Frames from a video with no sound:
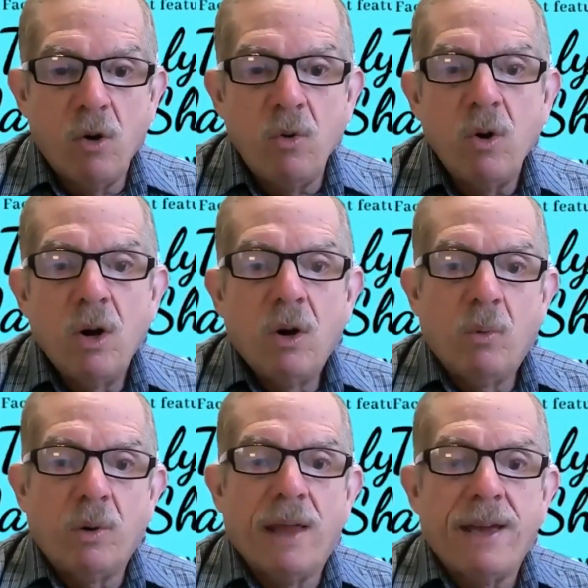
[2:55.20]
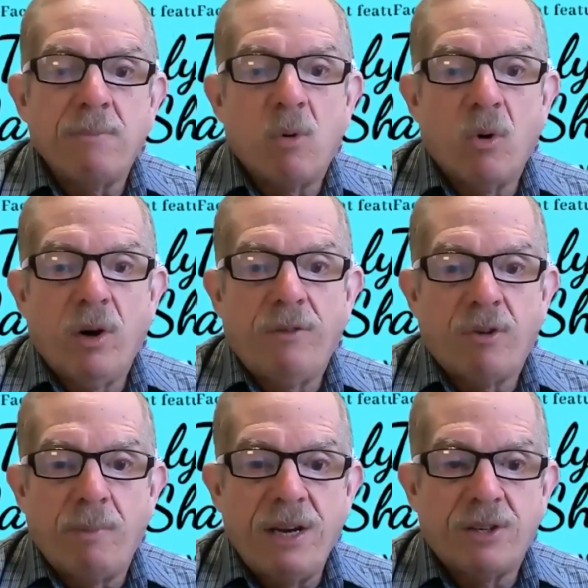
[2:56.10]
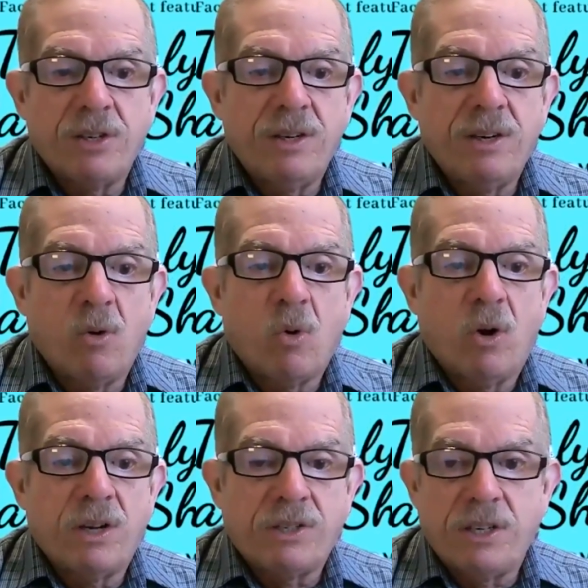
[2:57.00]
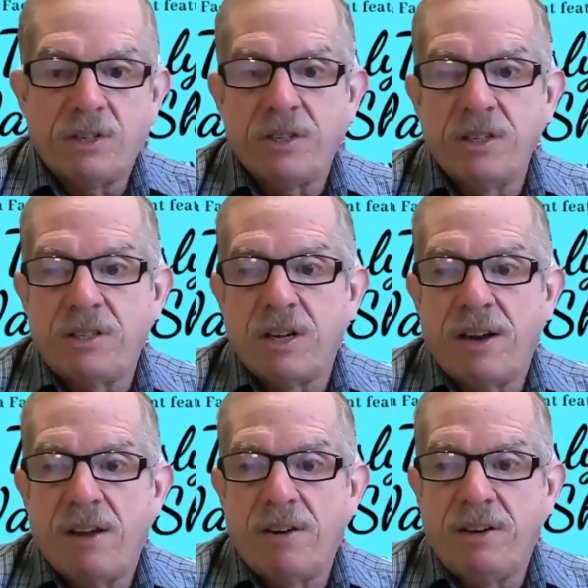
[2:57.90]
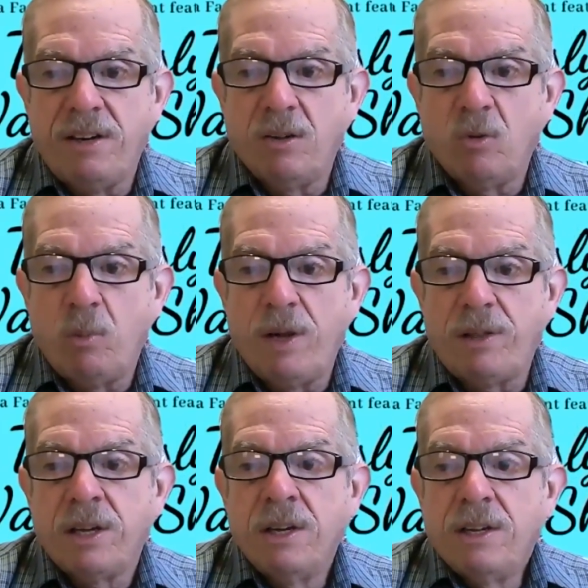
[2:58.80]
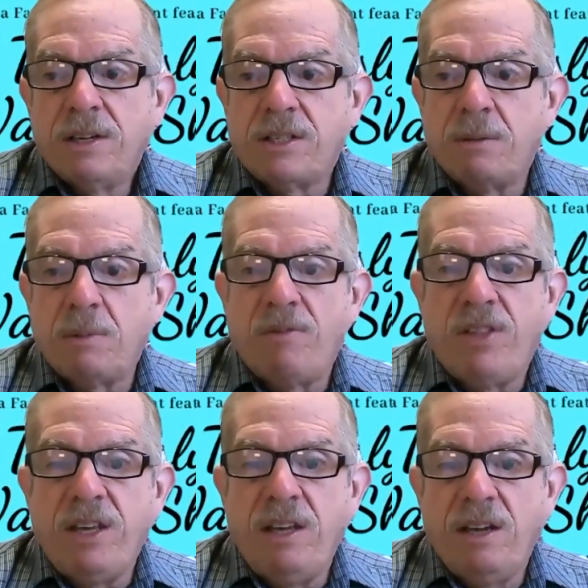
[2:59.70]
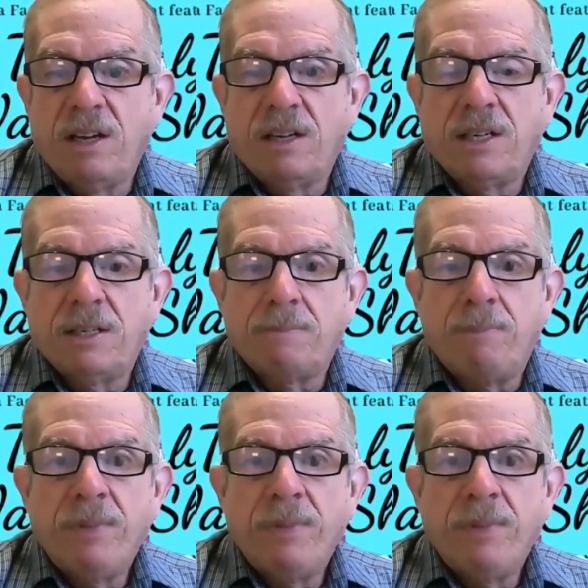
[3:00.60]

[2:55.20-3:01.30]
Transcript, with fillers: the experience and can work with you one on one for increasing your uh,